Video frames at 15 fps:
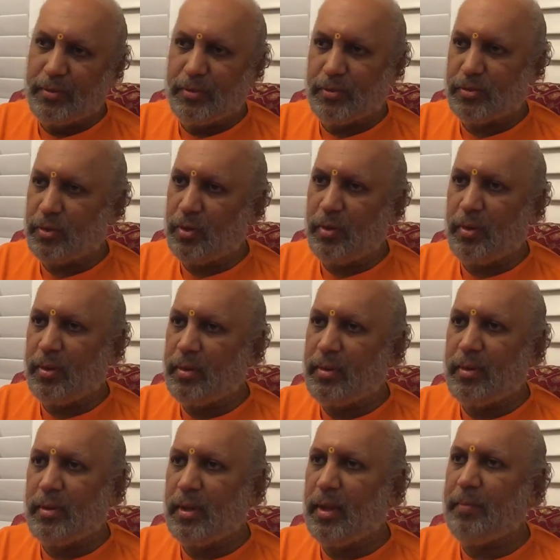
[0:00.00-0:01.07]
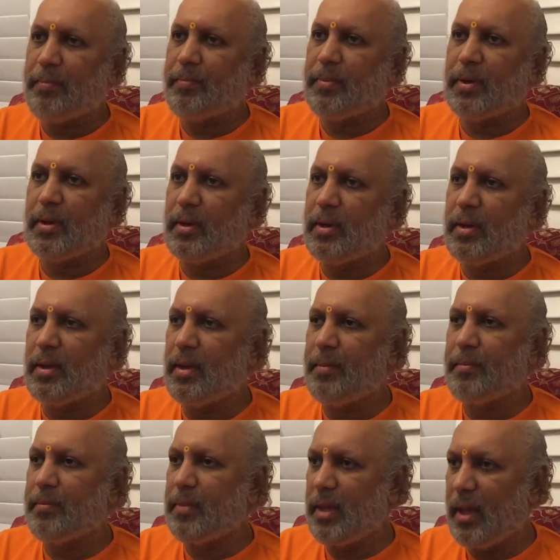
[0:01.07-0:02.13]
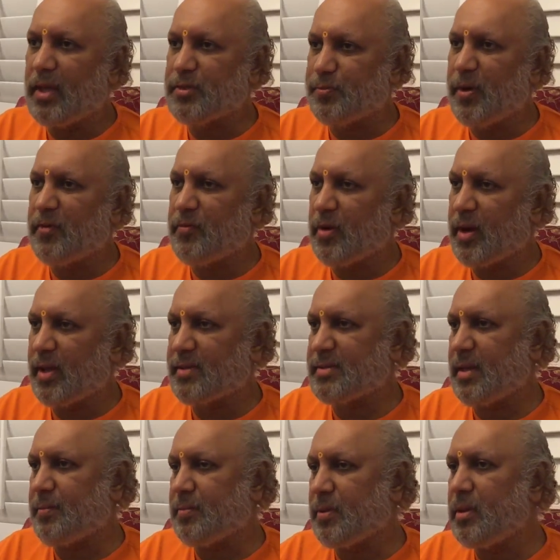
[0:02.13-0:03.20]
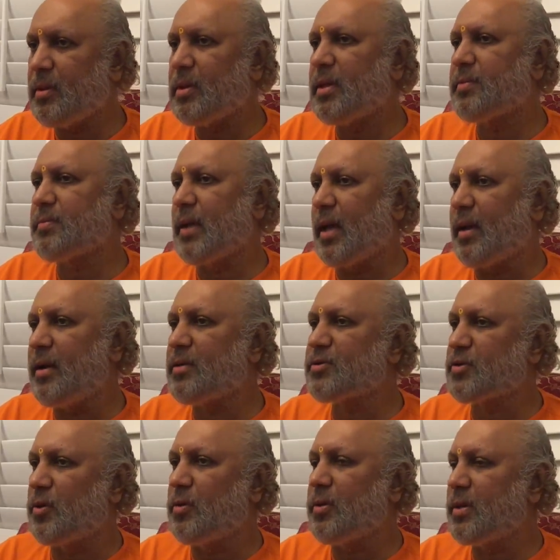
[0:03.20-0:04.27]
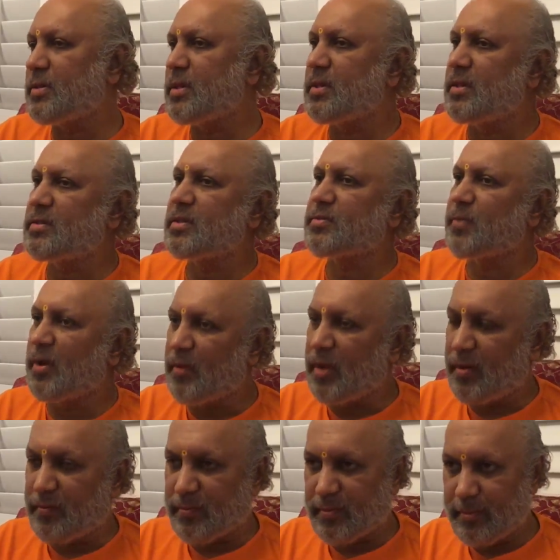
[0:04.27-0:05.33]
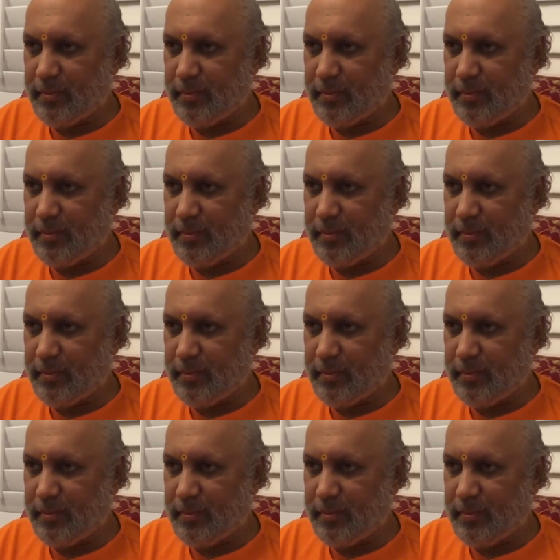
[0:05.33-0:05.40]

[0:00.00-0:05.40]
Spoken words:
so a husband, for example, is married, so he says, this is my wife.